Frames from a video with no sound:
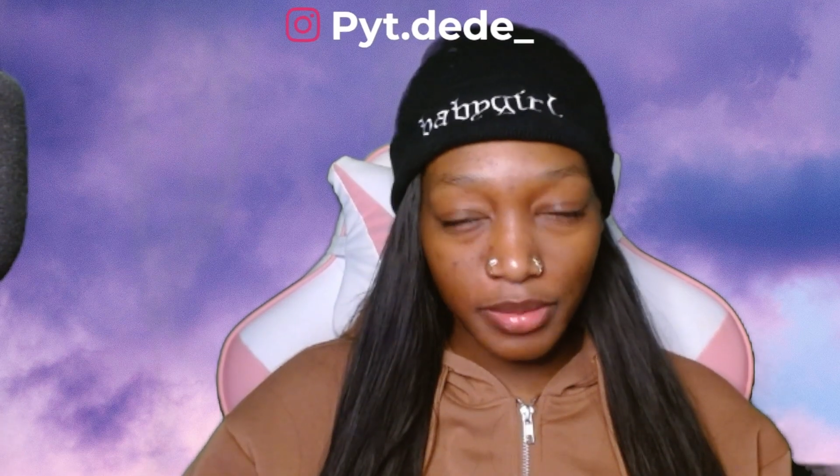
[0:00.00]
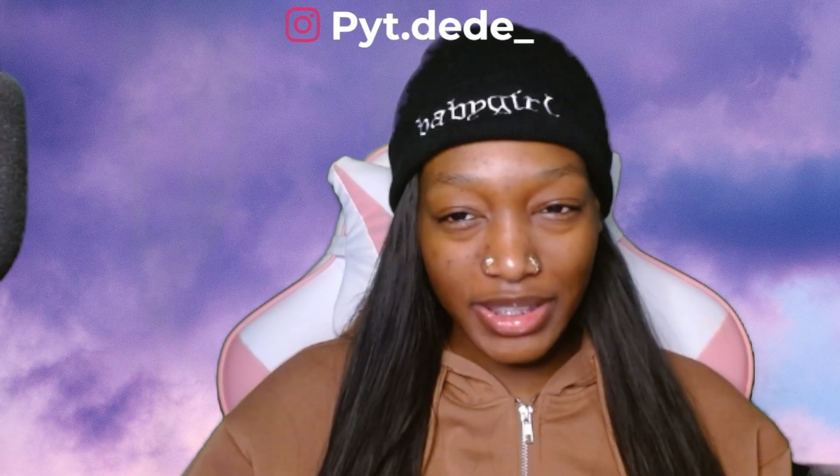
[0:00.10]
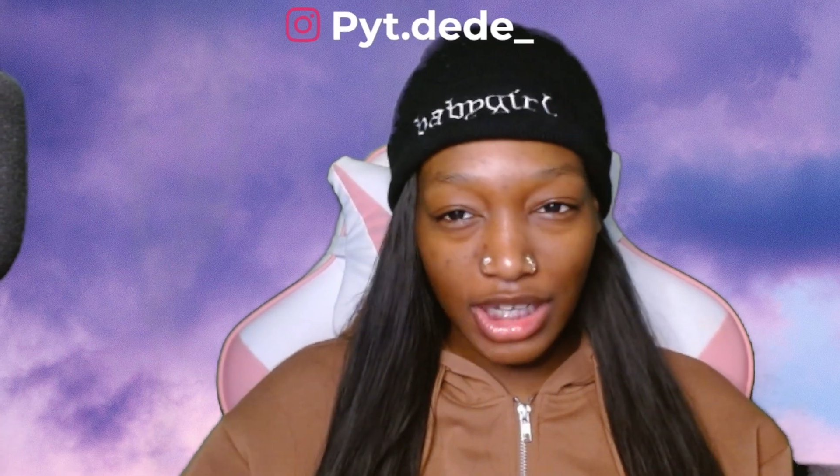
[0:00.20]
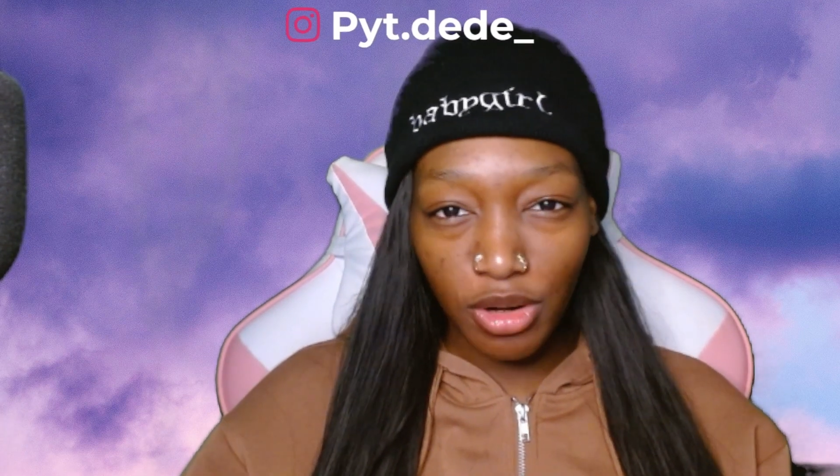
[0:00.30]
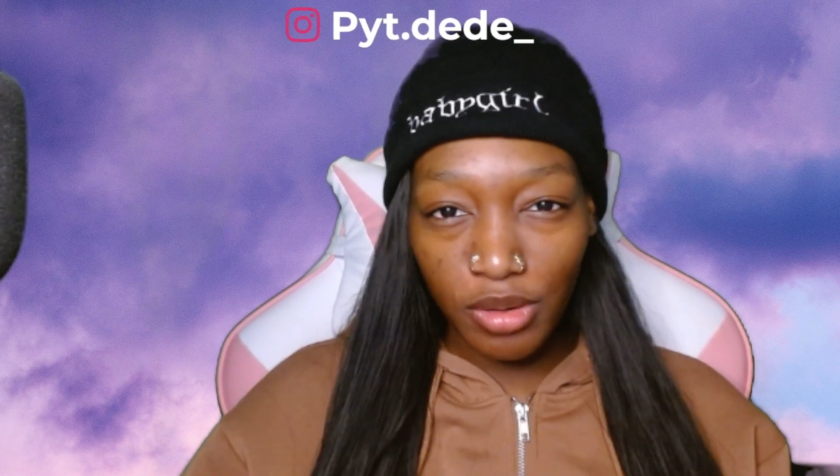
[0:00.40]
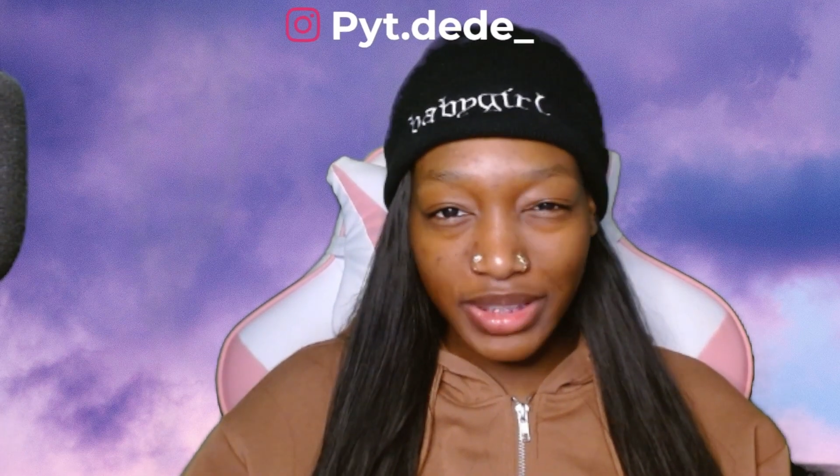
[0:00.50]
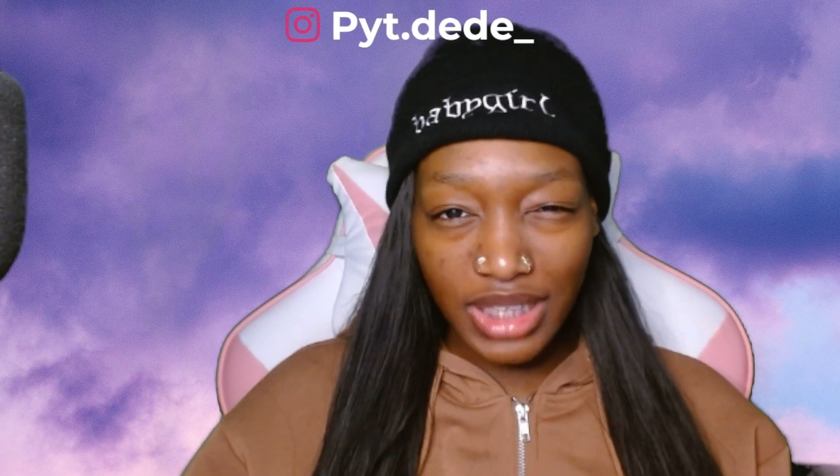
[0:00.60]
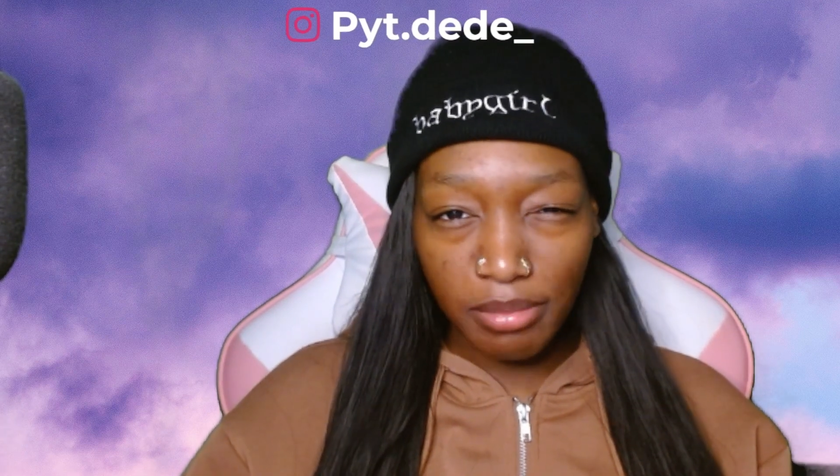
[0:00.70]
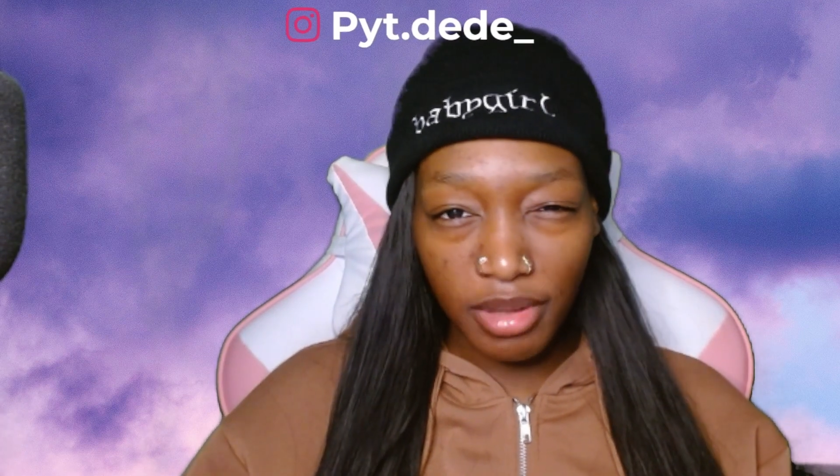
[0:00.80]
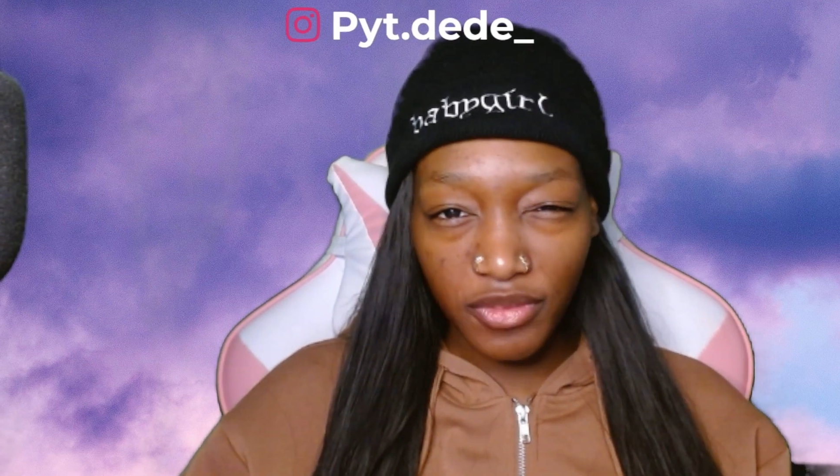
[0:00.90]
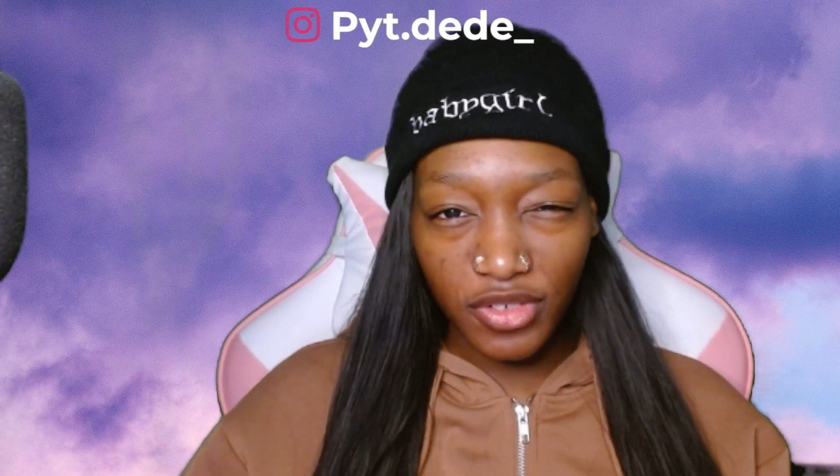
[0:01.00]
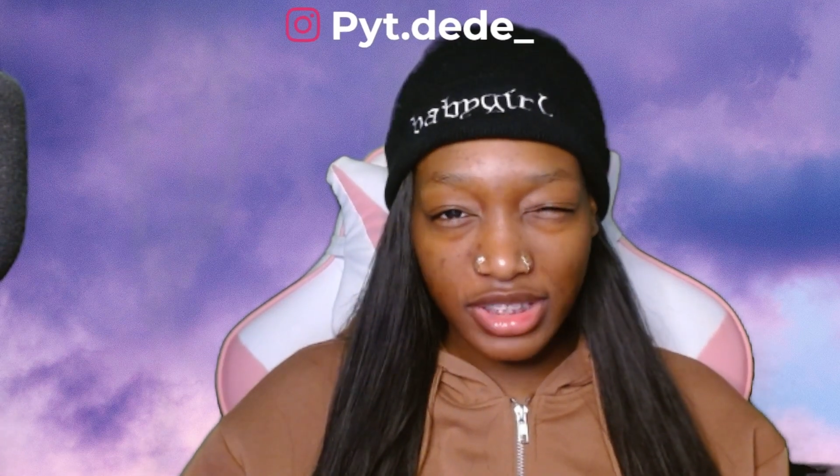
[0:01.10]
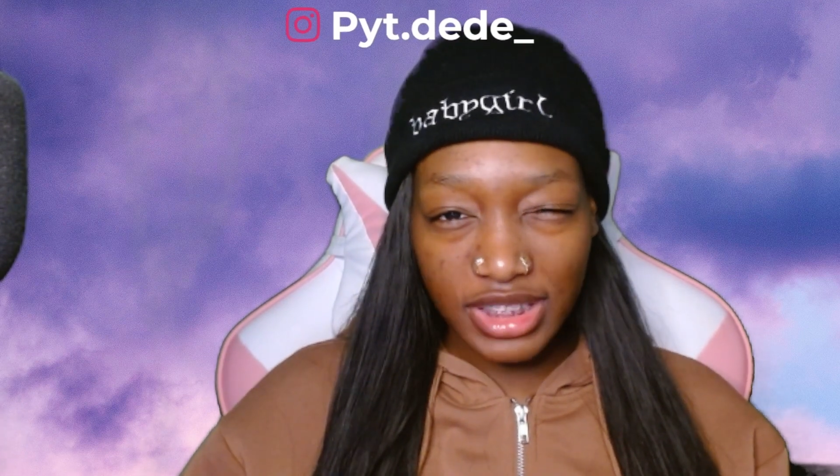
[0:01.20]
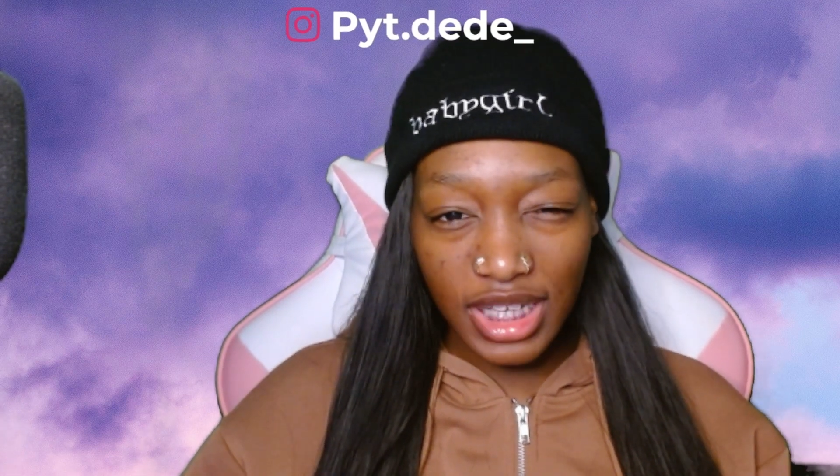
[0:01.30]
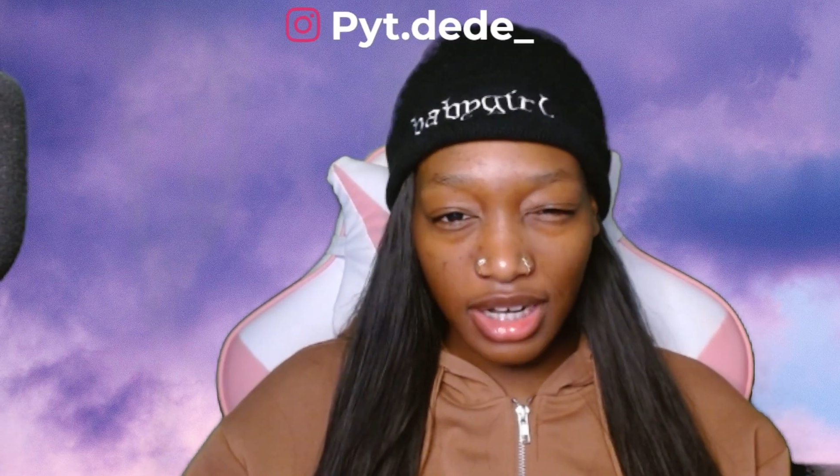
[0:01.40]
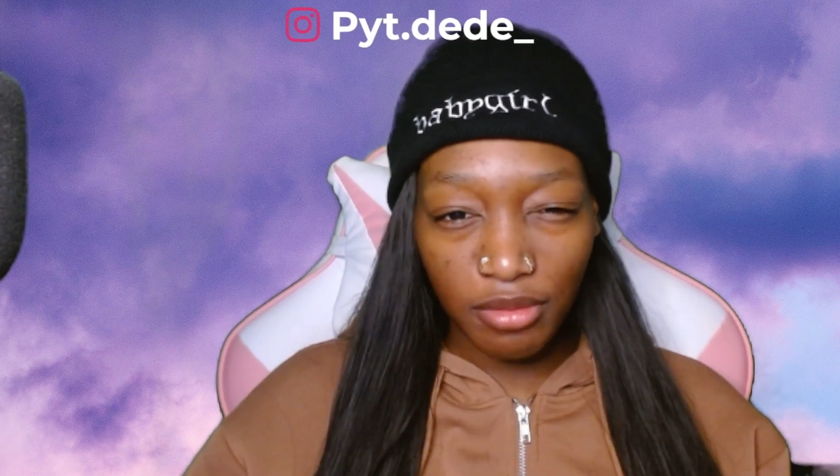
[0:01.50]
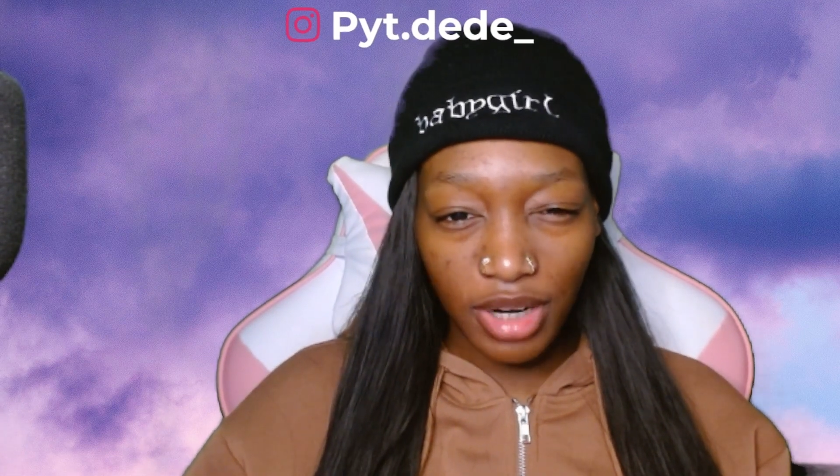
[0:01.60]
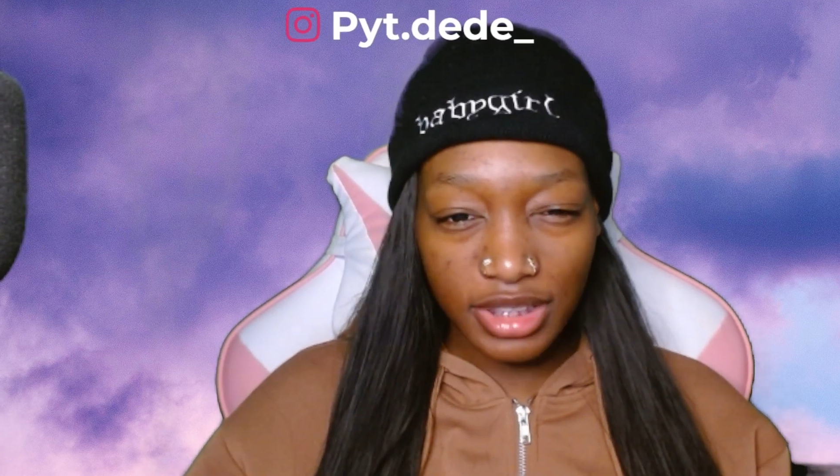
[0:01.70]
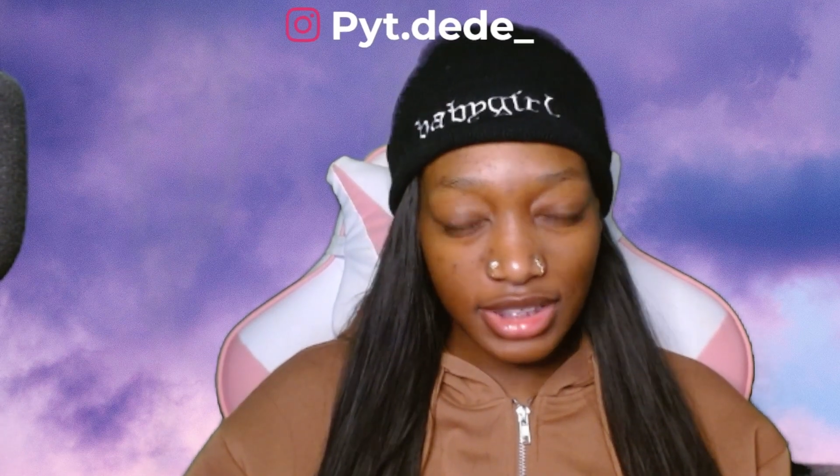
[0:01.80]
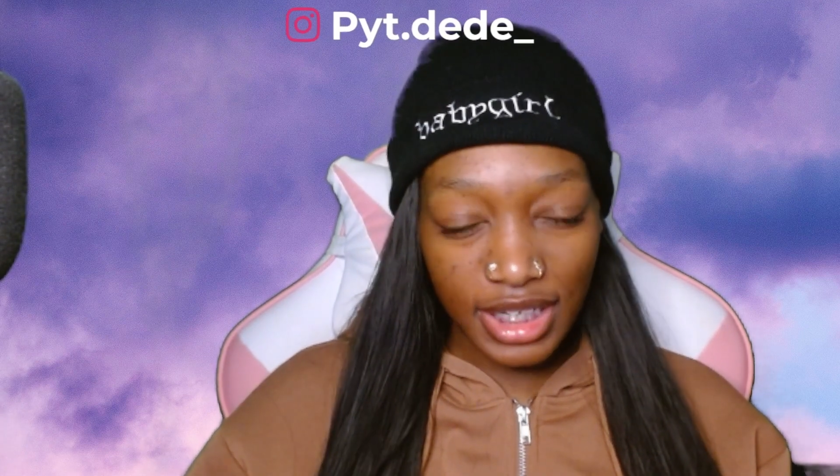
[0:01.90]
because I always type in 4C hair
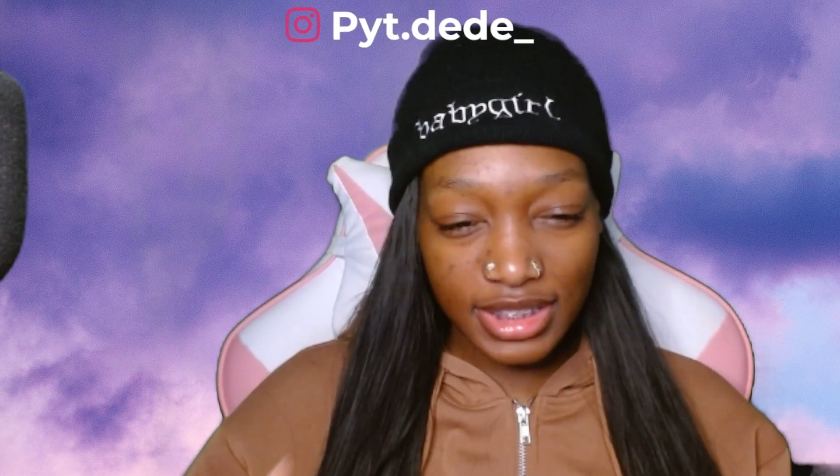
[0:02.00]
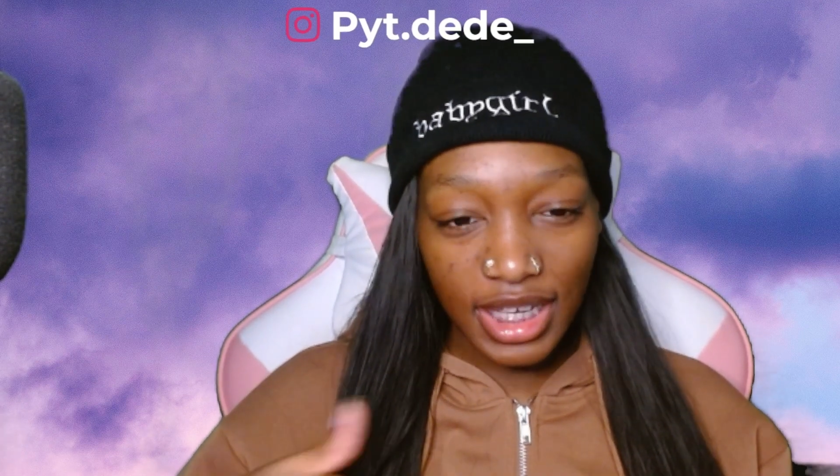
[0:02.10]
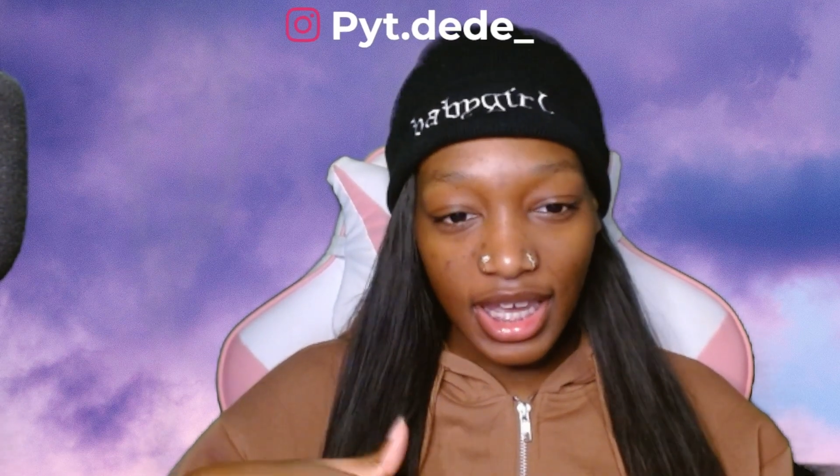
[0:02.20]
wash days,